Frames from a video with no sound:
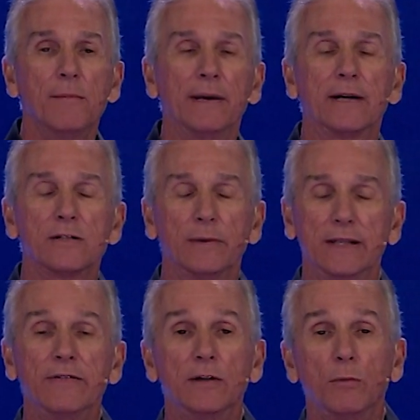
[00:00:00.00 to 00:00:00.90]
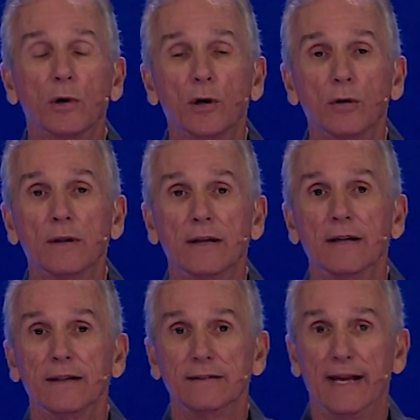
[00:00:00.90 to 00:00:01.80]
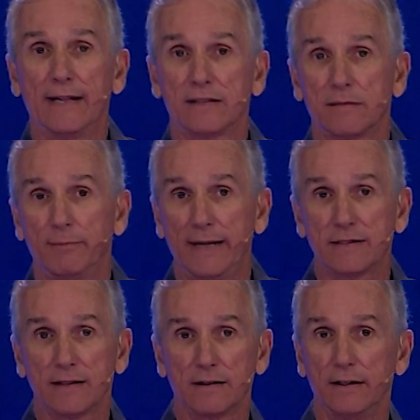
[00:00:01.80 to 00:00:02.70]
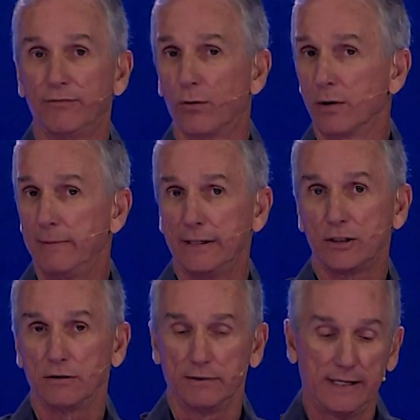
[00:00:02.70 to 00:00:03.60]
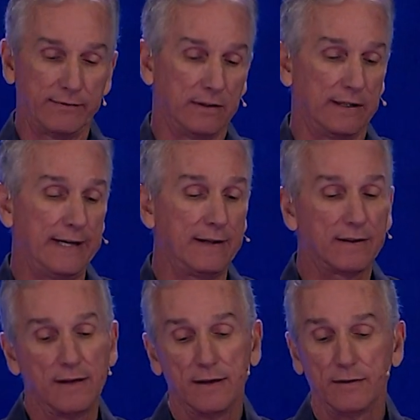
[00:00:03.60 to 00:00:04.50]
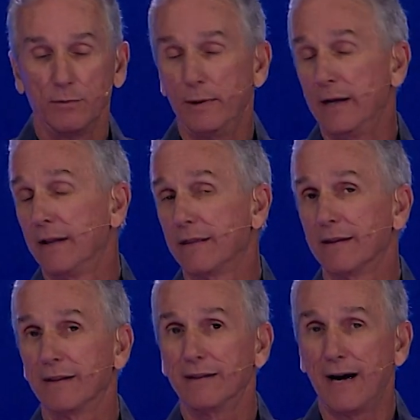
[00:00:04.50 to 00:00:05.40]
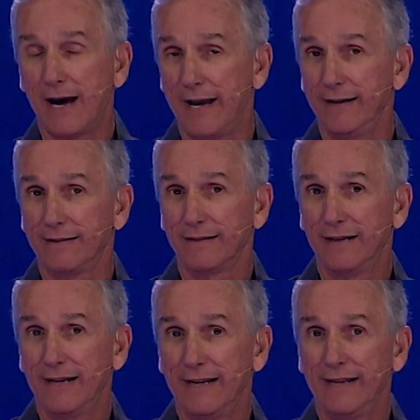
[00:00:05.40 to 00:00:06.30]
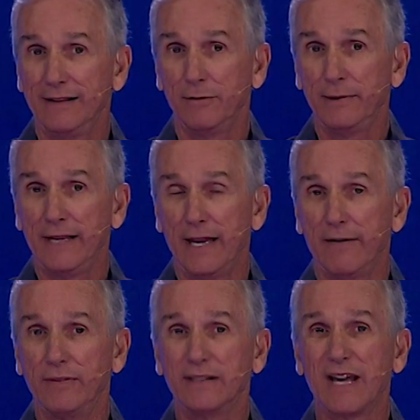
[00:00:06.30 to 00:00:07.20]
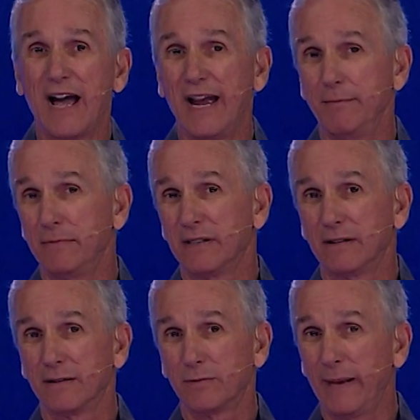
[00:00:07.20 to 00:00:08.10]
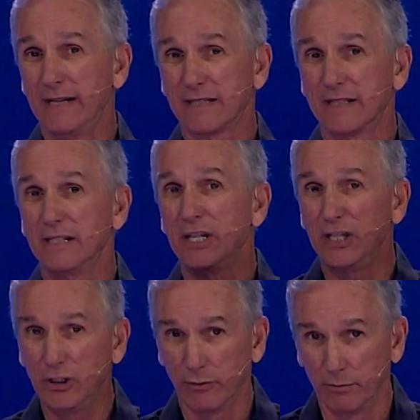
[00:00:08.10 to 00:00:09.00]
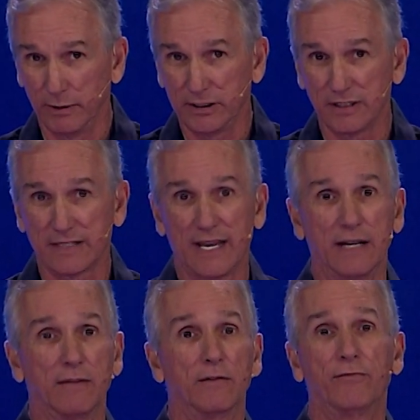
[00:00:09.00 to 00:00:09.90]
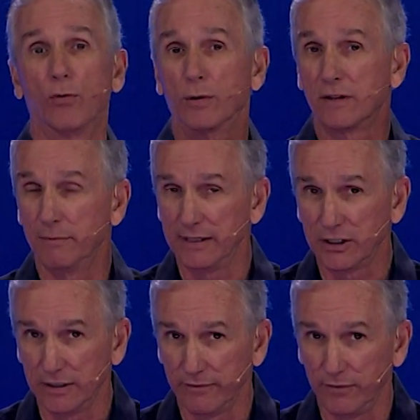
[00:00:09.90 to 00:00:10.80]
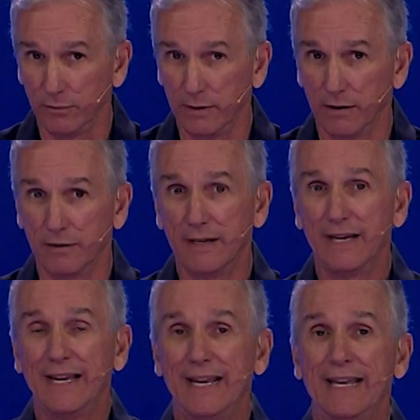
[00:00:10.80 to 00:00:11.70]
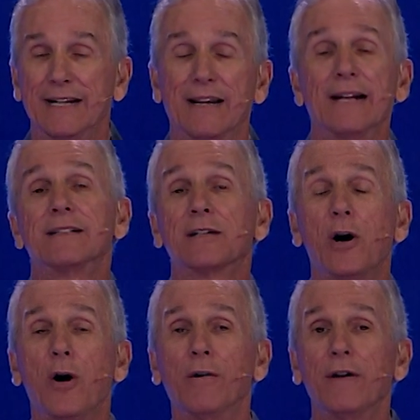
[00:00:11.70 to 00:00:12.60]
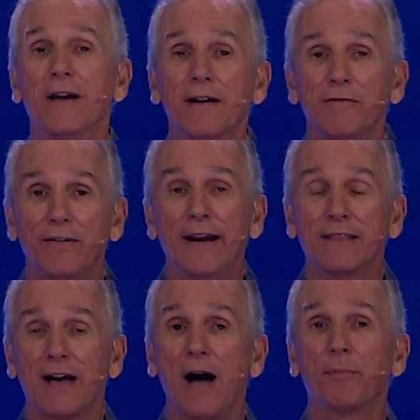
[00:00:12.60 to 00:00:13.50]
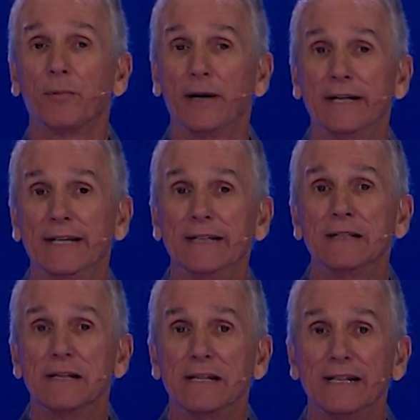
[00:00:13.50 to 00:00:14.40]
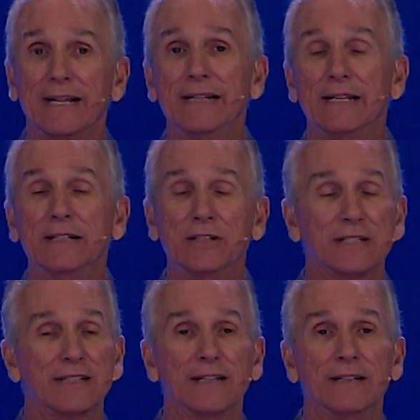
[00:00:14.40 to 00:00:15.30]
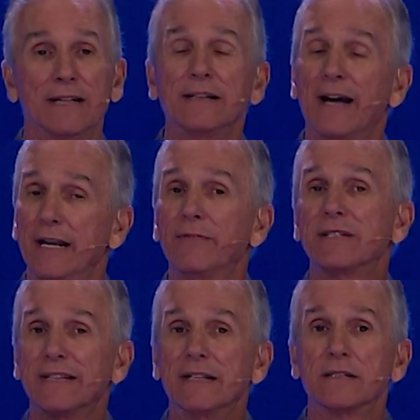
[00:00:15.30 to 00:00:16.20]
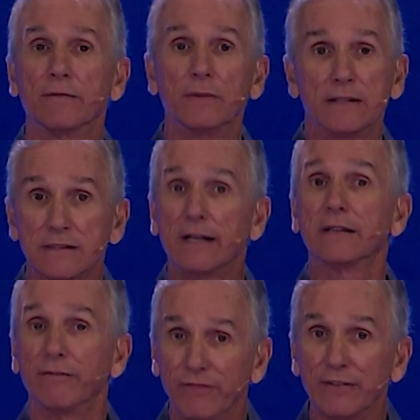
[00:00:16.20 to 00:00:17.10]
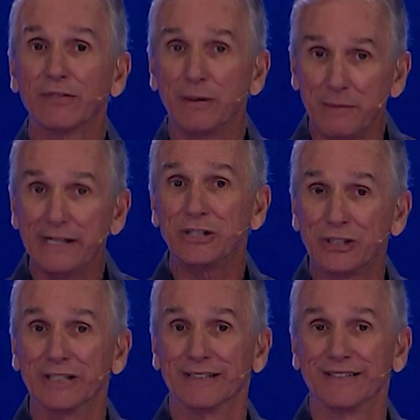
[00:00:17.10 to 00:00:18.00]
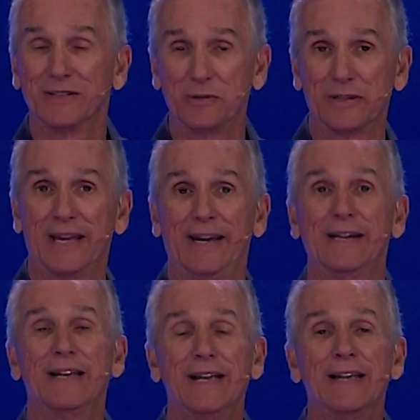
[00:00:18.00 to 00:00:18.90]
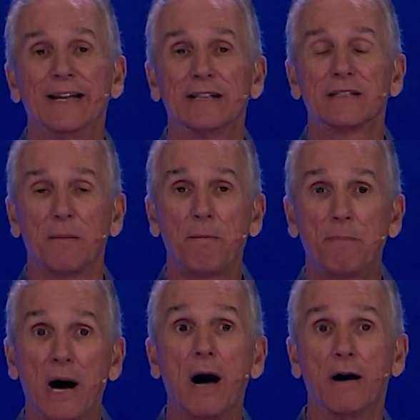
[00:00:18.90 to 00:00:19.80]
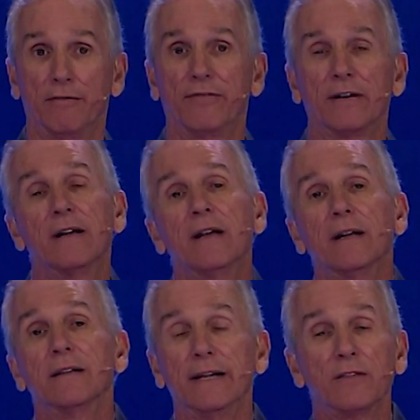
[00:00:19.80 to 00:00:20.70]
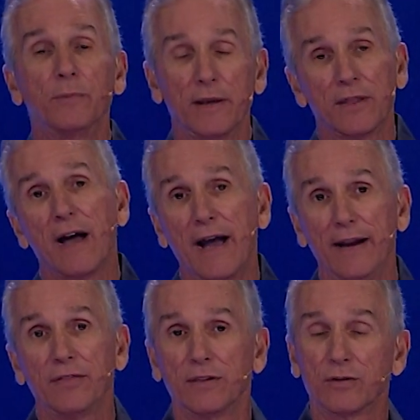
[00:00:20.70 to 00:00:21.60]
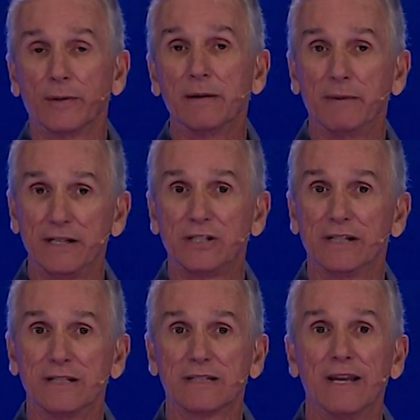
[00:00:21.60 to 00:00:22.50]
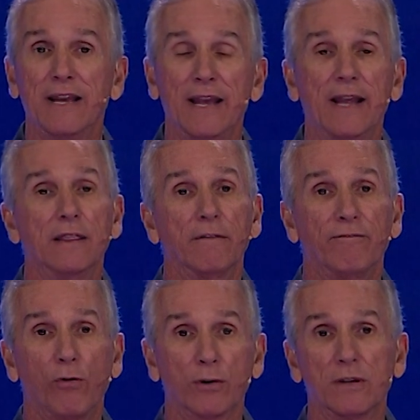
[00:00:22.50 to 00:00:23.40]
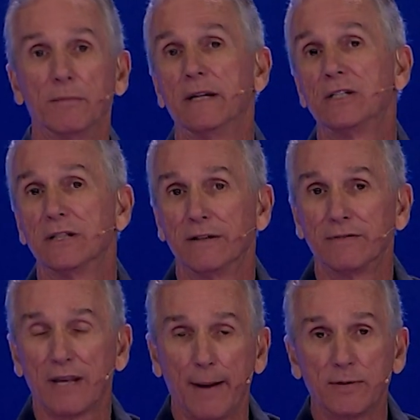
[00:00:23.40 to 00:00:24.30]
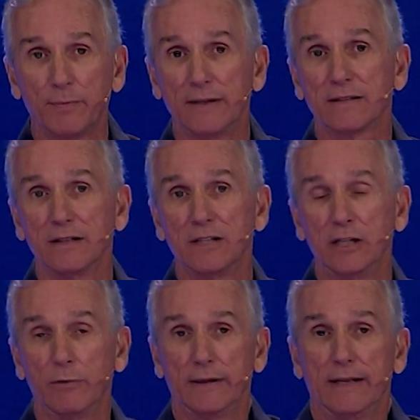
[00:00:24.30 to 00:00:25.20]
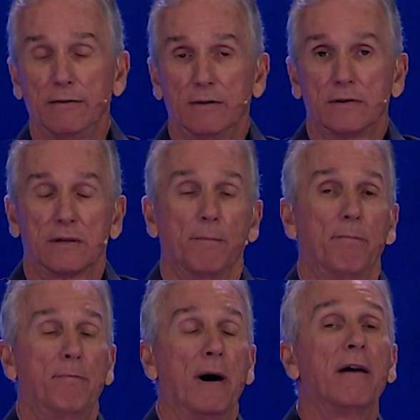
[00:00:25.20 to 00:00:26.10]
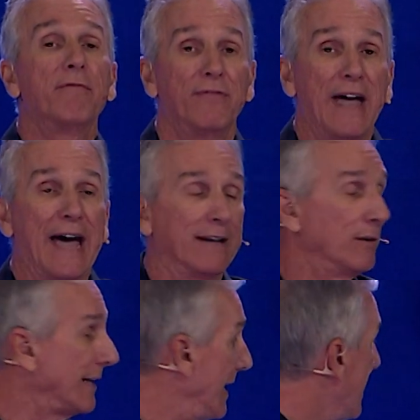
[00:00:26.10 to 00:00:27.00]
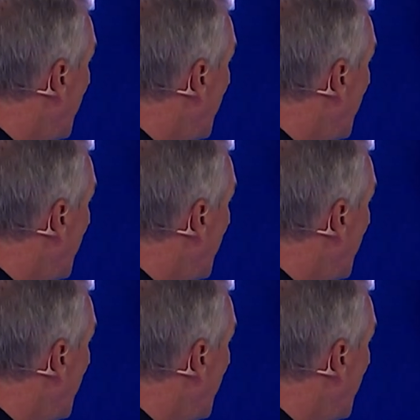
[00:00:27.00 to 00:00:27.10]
Because we live in a world that's basically four dimensional. You have your length, the width, the height, and then we have the time space continuum, which is kind of the fourth dimension, if you will. And I like to call faith operating and just in kind of a sense of it's like the fifth dimension, okay? It's above length, width, height, the three dimensions, and the fourth dimension of time space continuum. It's above that, okay?